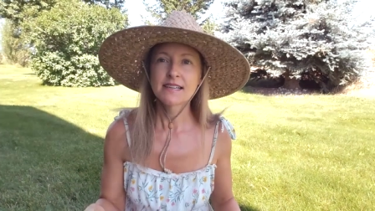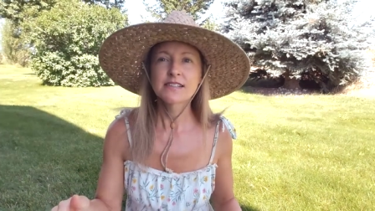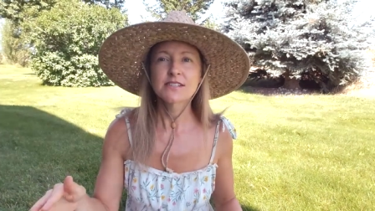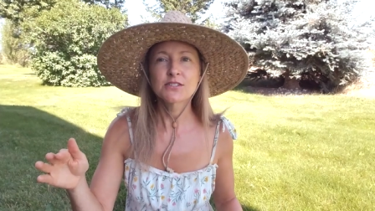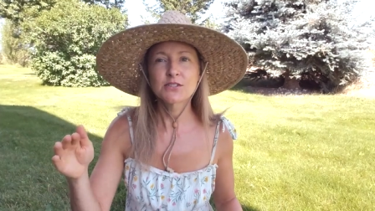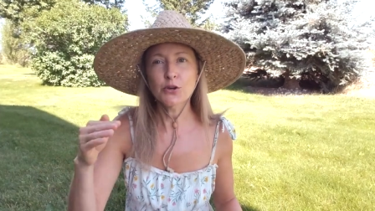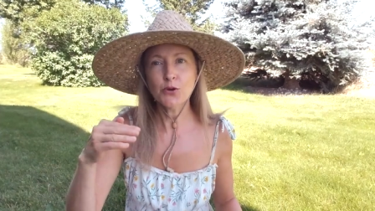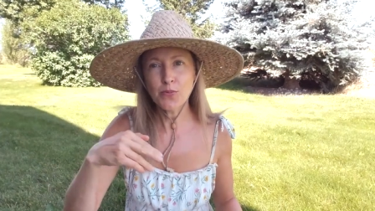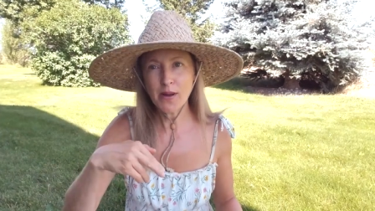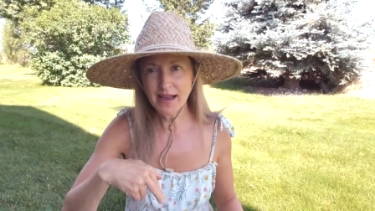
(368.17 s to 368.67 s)

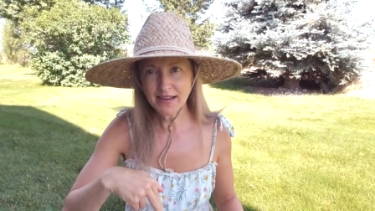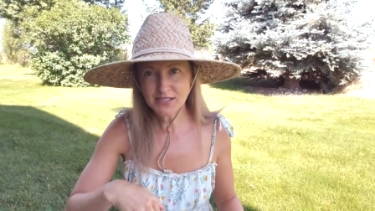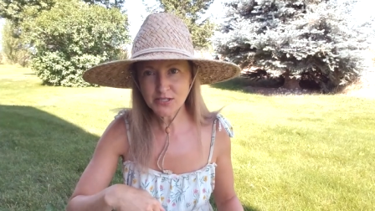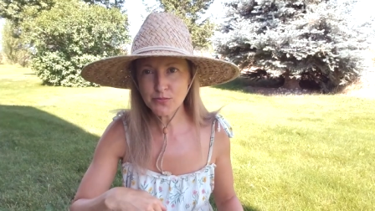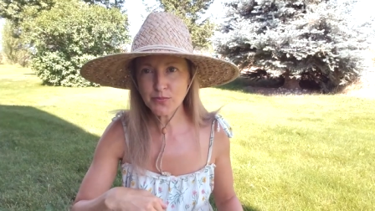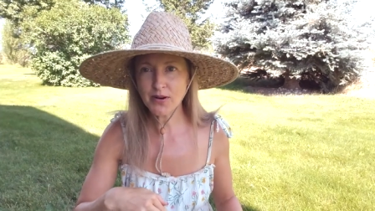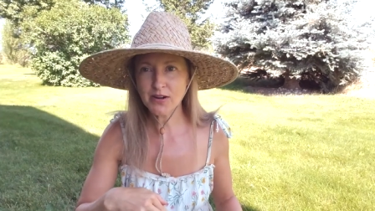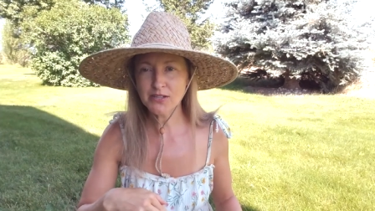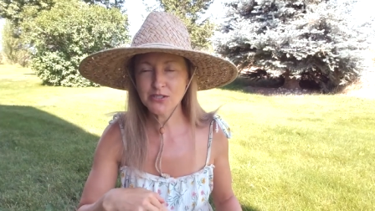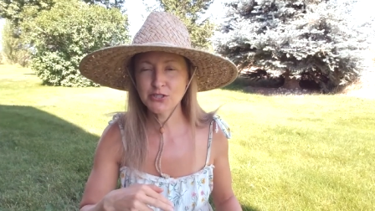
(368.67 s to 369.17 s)
So back to
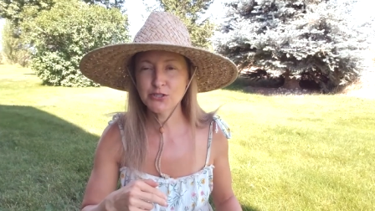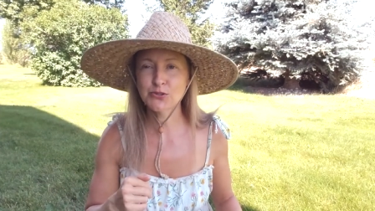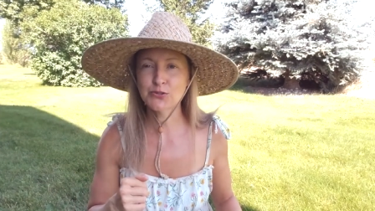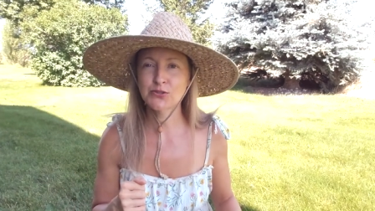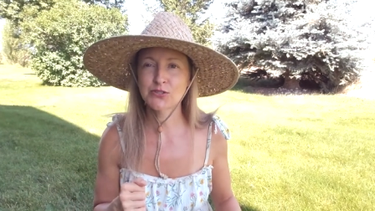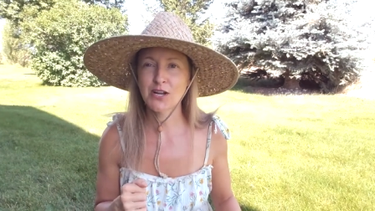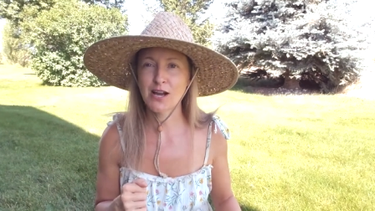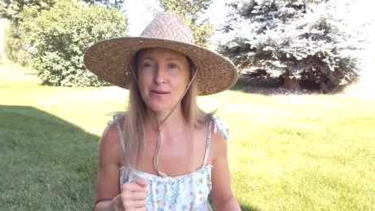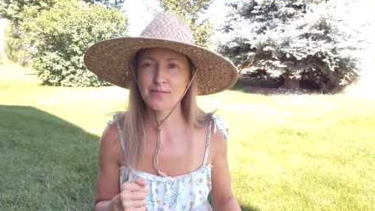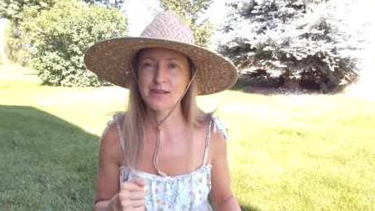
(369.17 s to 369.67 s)
part two's
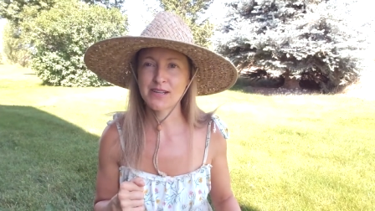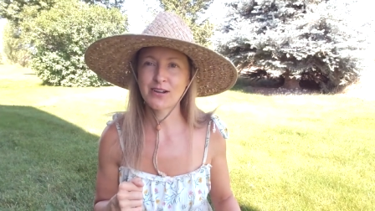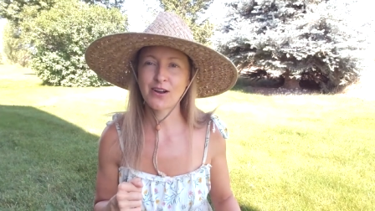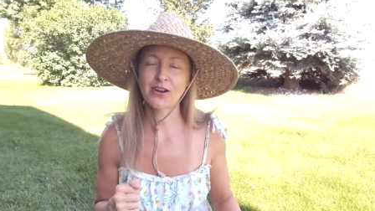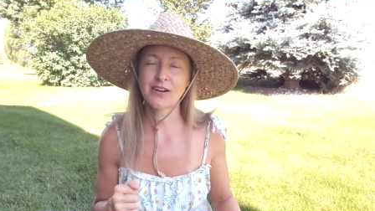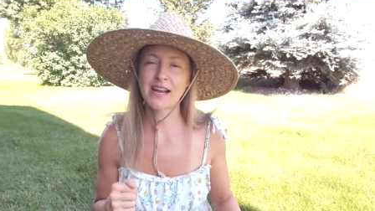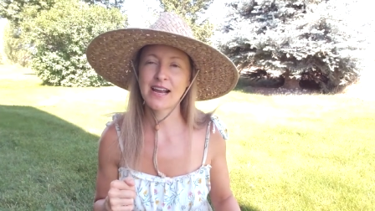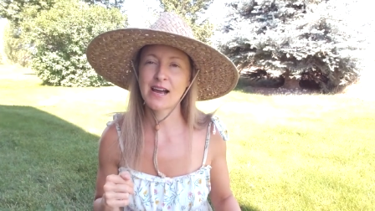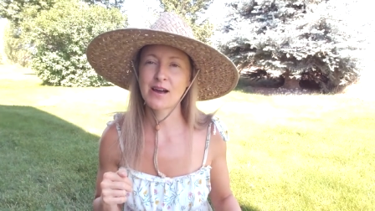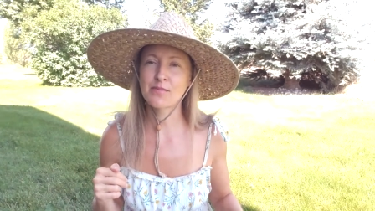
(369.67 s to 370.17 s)
topic
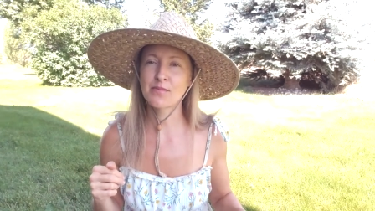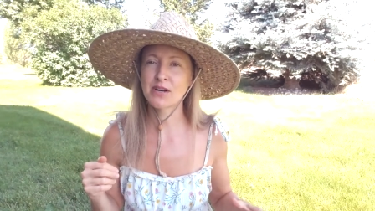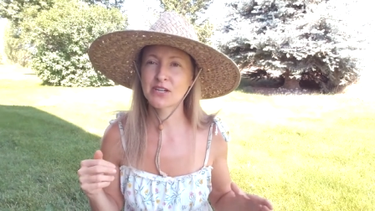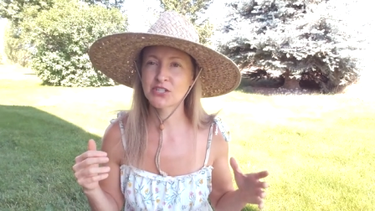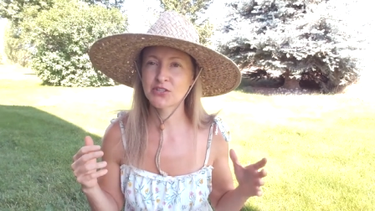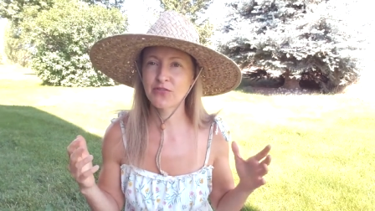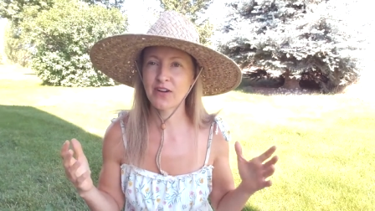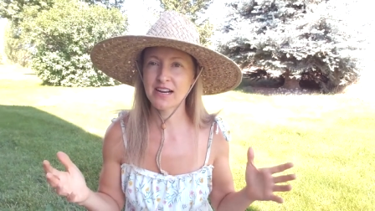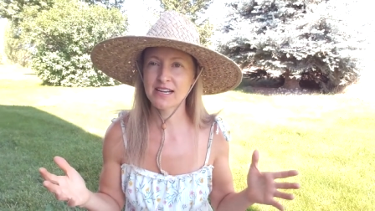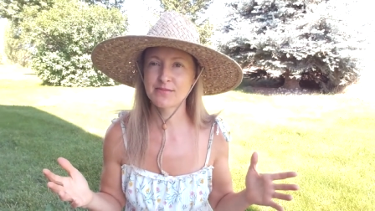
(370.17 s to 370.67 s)
on how much
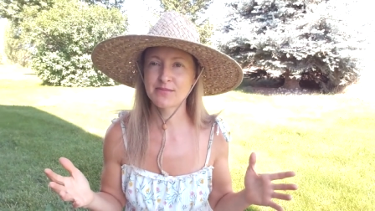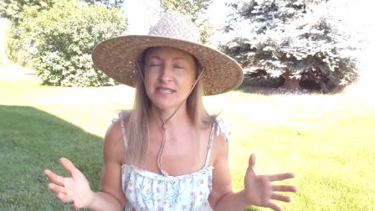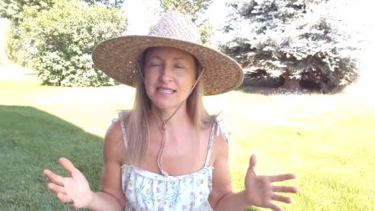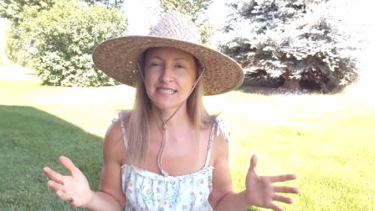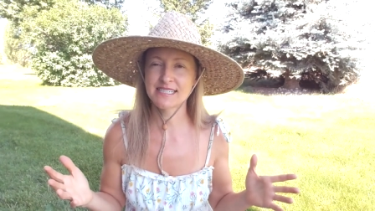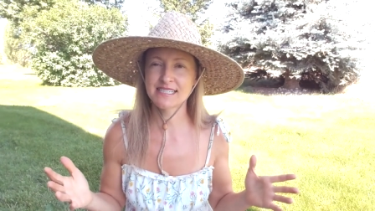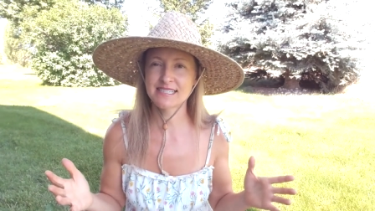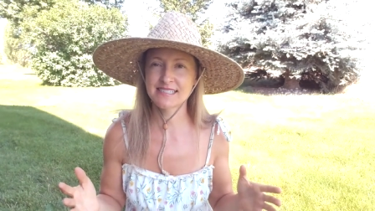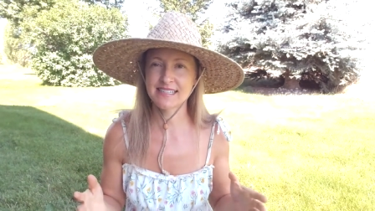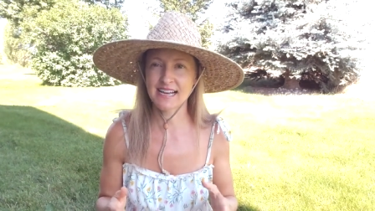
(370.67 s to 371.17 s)
vitamin
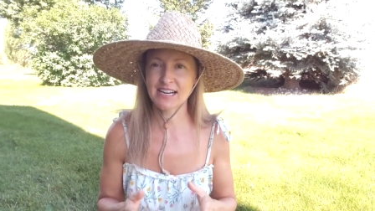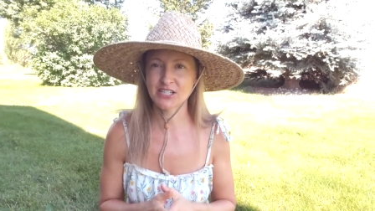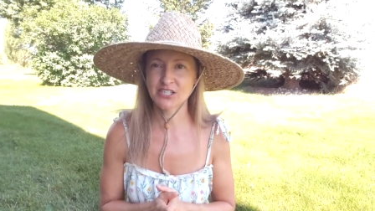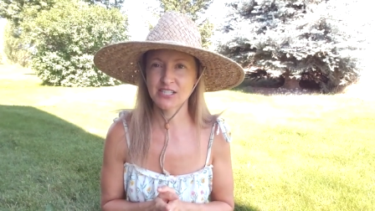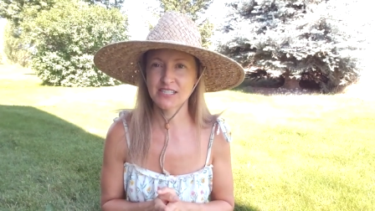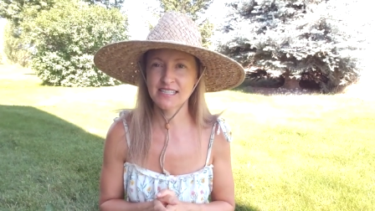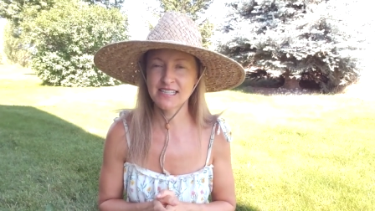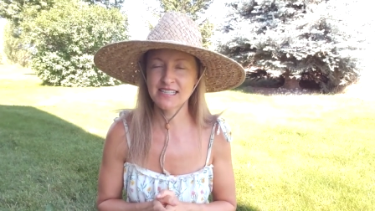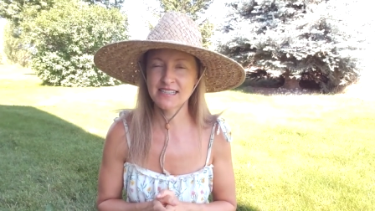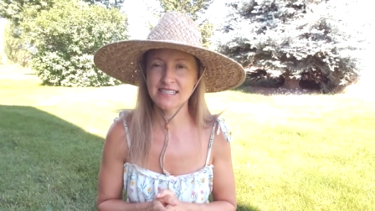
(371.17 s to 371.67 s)
D is
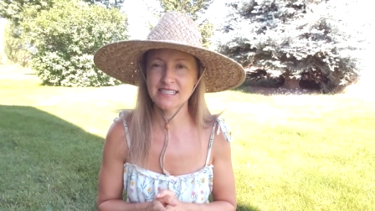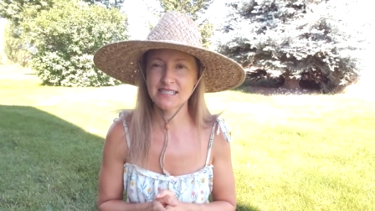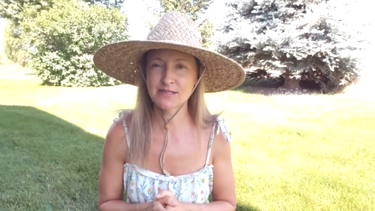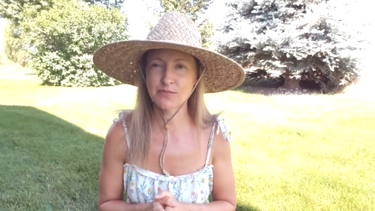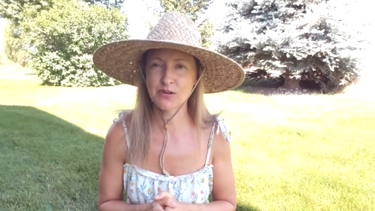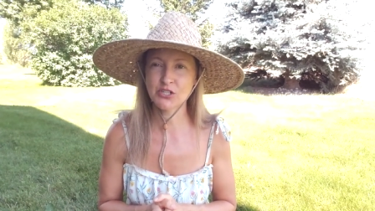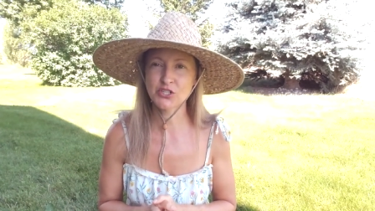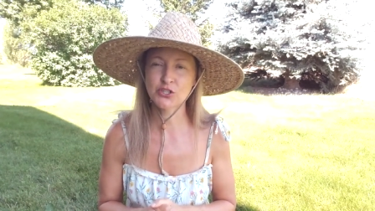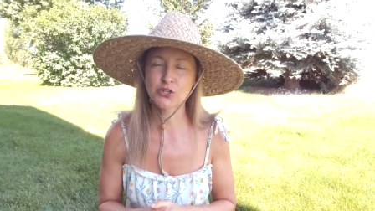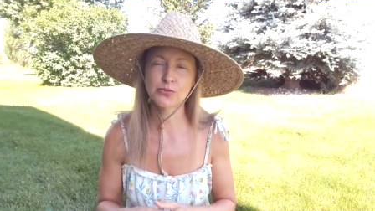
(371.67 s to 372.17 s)
actually in these
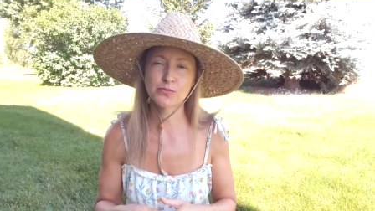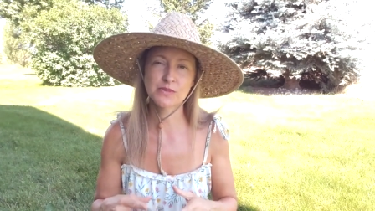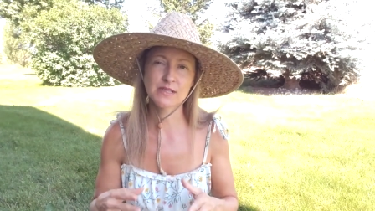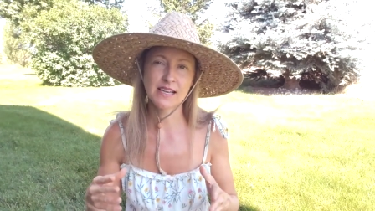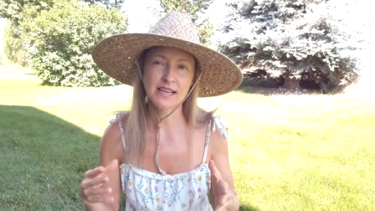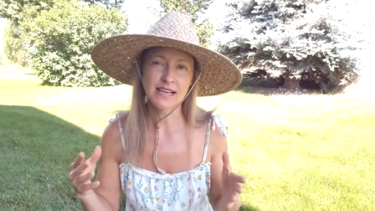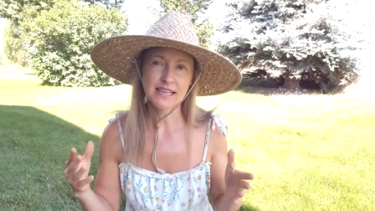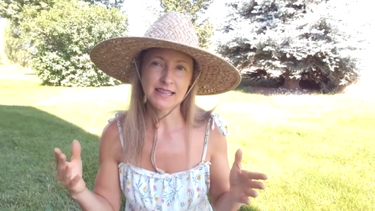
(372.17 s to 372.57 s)
mushrooms.